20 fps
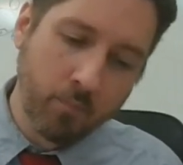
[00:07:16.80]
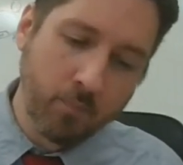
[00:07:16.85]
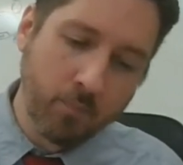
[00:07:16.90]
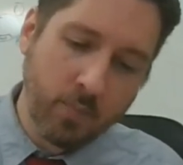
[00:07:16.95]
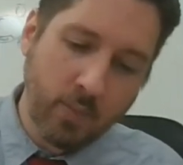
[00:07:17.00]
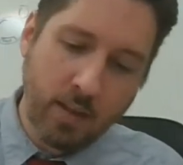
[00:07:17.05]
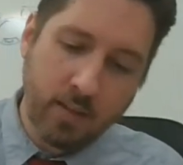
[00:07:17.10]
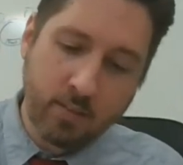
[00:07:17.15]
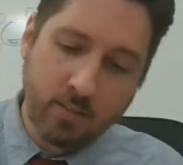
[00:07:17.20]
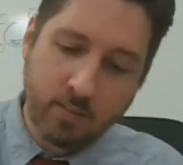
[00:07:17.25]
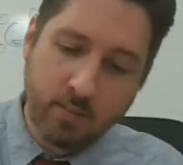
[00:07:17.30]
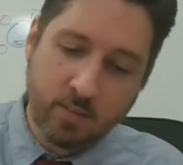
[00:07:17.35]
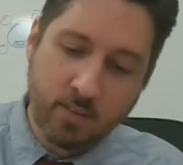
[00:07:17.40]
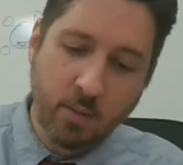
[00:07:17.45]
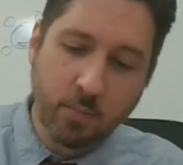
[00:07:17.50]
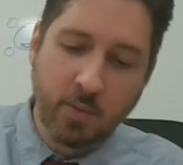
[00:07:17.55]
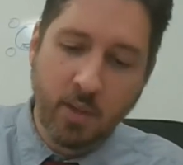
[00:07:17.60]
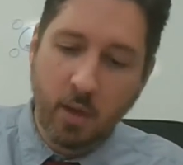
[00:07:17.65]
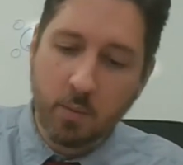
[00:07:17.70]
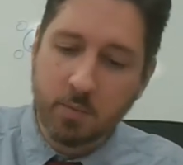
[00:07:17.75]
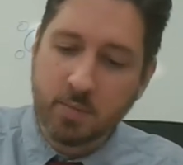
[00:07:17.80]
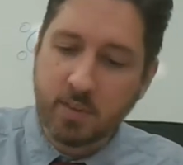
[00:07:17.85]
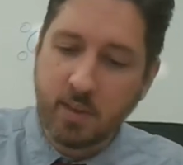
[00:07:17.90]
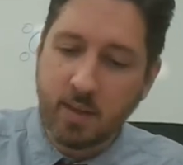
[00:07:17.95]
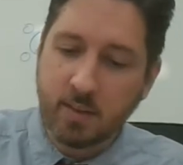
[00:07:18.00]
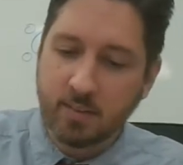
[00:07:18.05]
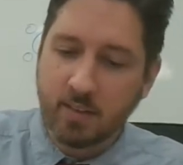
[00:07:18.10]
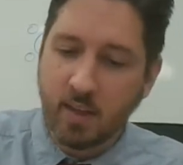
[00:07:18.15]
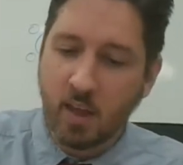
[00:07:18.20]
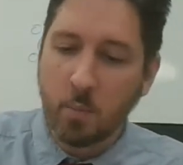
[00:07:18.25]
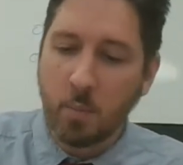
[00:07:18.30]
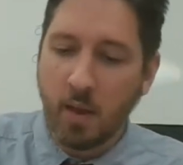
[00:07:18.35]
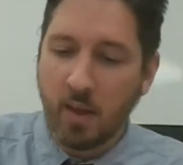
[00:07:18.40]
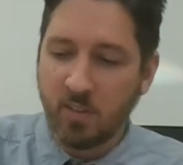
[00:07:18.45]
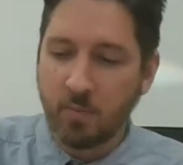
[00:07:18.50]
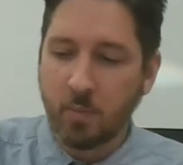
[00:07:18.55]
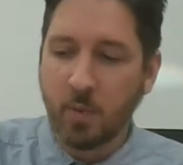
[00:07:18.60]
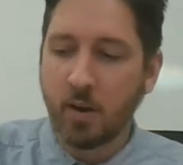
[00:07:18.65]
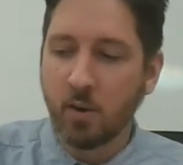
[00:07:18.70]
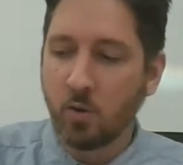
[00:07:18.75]
It sometimes takes a
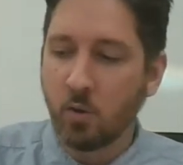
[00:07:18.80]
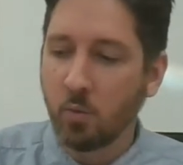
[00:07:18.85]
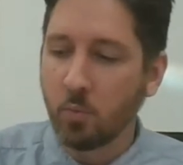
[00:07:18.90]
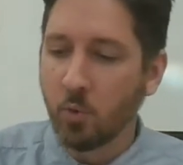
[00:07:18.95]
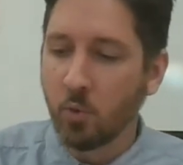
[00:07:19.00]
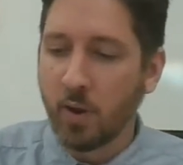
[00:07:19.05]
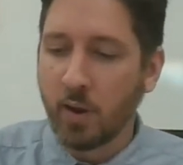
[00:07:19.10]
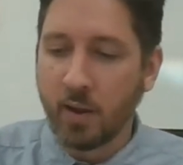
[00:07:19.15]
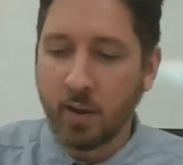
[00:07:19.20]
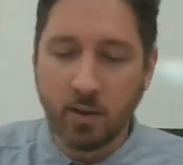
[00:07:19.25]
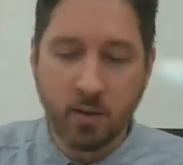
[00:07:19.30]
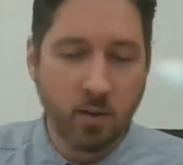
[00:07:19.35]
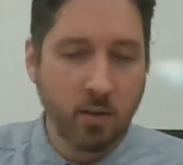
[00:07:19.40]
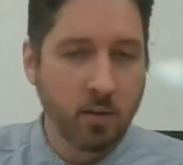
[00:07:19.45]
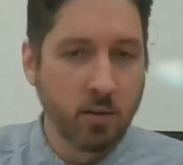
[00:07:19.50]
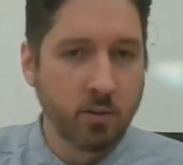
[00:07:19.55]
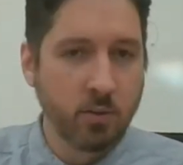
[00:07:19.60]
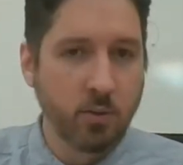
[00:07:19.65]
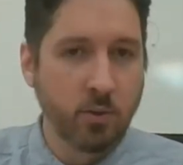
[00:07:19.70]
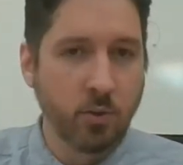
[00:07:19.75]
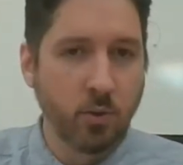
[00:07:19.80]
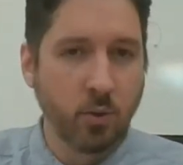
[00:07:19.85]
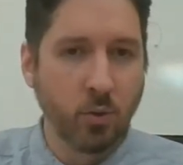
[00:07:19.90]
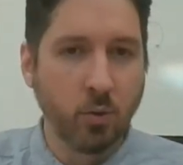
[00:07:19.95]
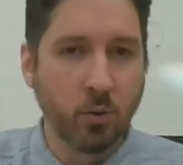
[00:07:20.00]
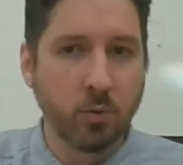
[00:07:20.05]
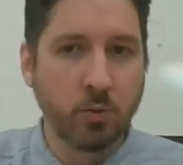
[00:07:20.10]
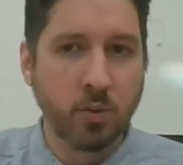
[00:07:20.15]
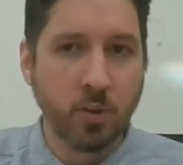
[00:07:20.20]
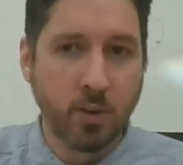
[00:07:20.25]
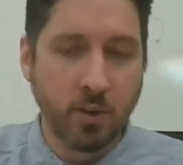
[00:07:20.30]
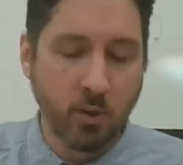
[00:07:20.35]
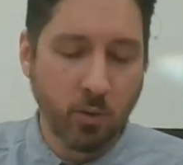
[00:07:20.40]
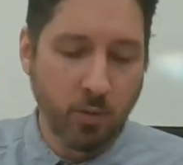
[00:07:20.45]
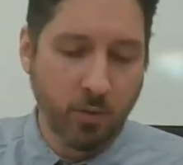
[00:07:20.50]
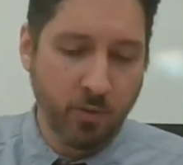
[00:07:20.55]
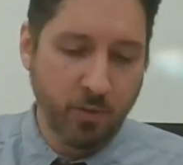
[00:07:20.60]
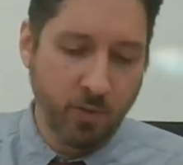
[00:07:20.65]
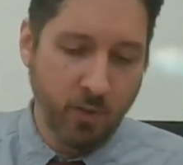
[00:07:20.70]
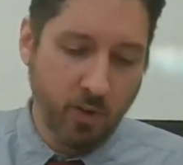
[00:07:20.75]
mathematical brain to deal
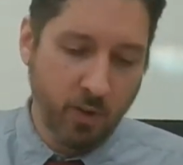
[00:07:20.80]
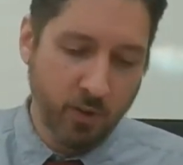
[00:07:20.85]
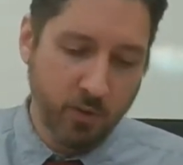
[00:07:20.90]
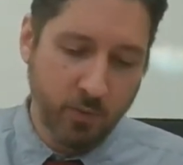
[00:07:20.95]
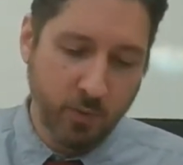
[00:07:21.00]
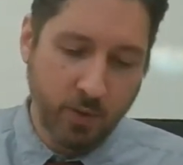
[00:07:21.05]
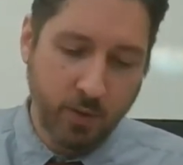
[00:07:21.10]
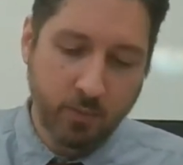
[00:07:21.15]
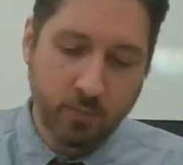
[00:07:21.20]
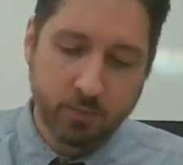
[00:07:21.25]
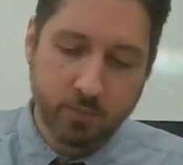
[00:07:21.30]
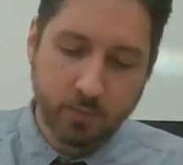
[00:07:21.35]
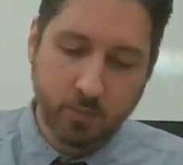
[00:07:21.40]
with philosophy,